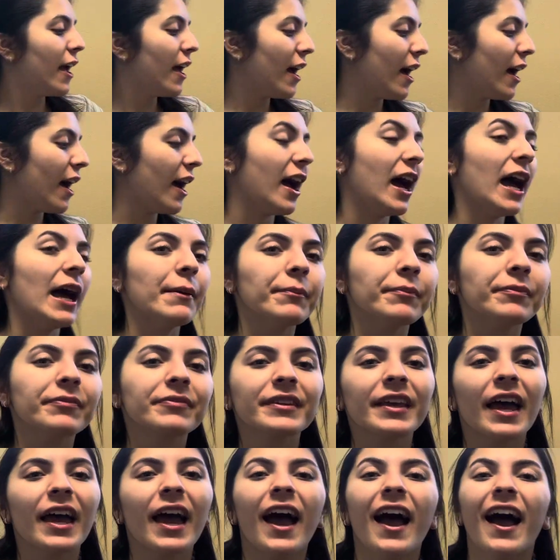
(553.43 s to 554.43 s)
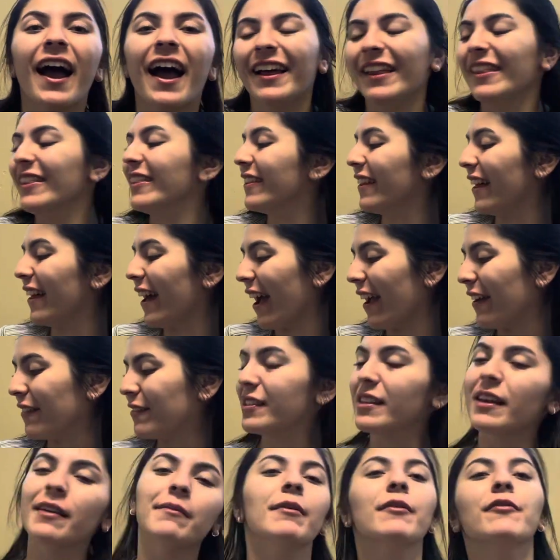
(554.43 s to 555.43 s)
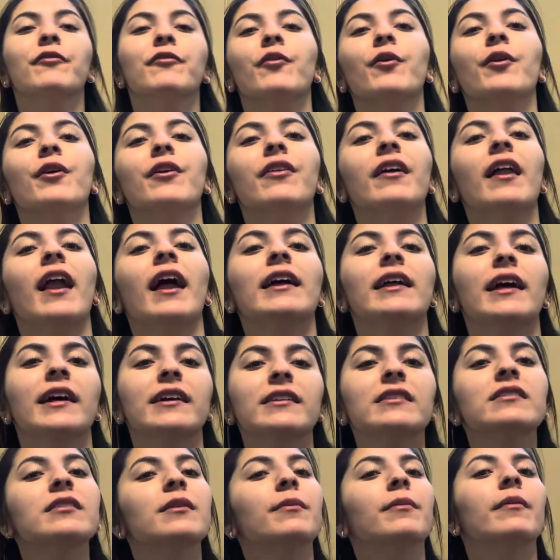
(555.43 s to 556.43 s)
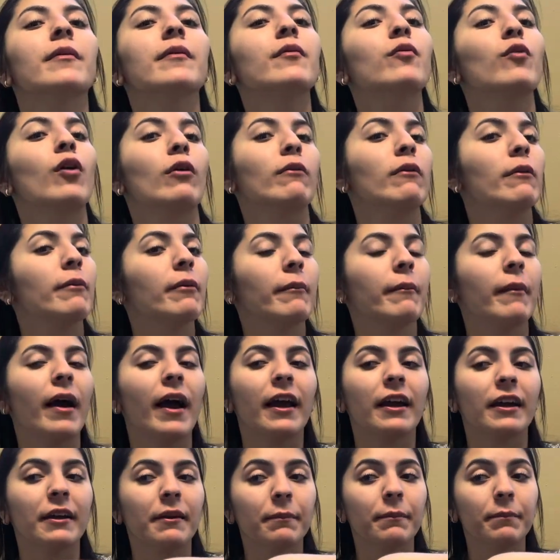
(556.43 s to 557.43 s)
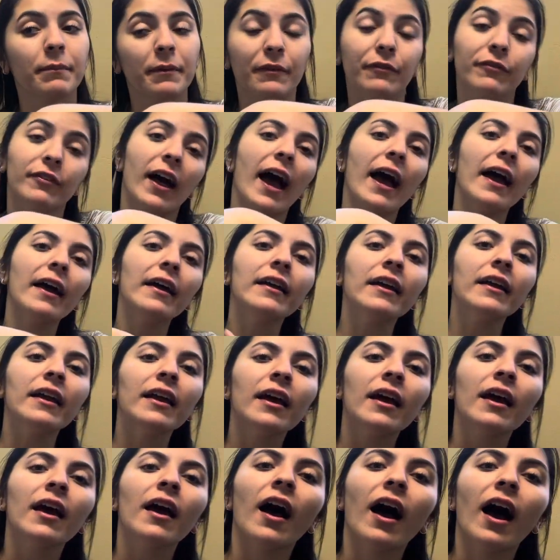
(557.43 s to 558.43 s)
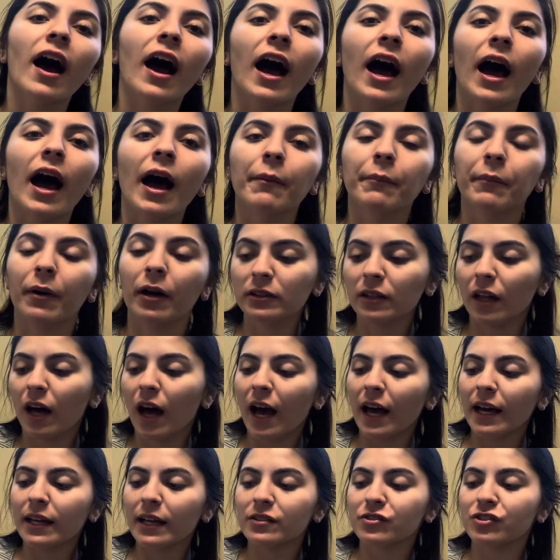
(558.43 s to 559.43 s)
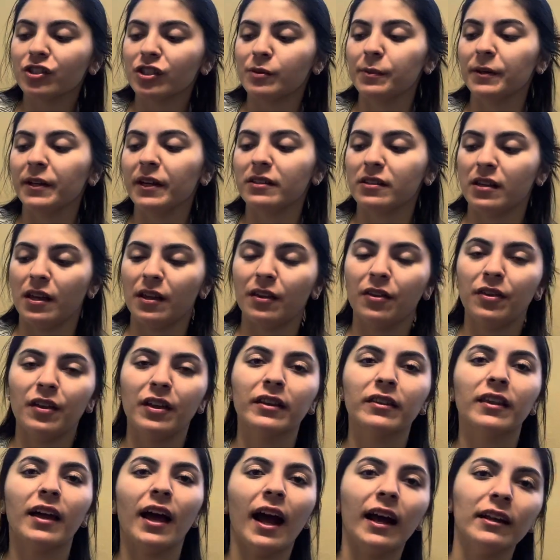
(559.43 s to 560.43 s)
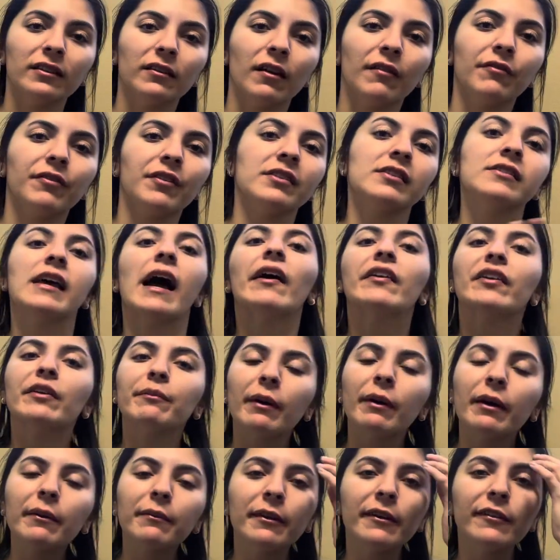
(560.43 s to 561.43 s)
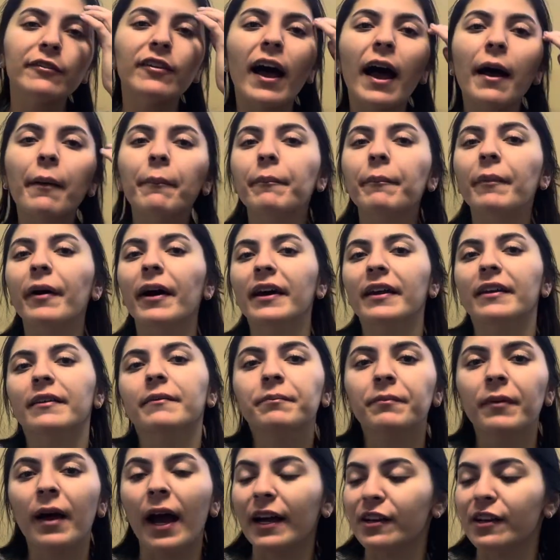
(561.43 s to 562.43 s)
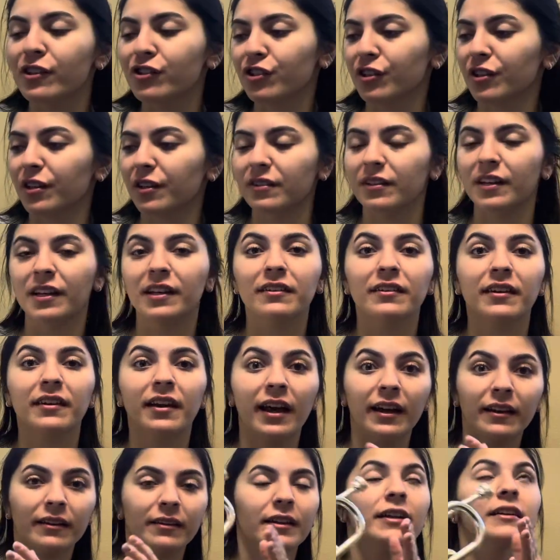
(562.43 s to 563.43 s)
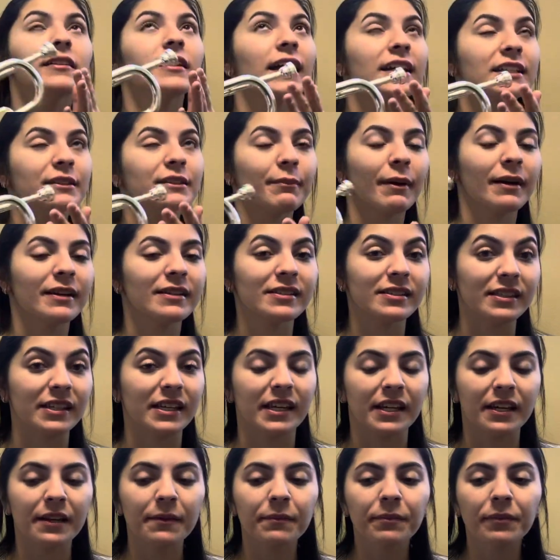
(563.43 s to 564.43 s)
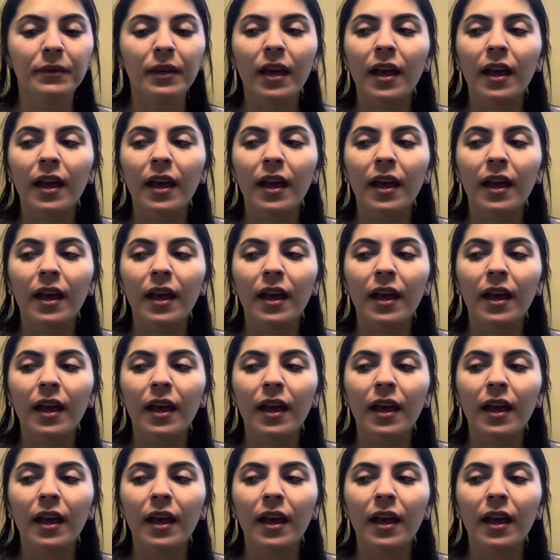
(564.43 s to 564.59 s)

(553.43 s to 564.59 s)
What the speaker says: I've said before that I like to warm up on my B flat a lot, just because I think that I love the sound of my B flat, but I shouldn't neglect my C.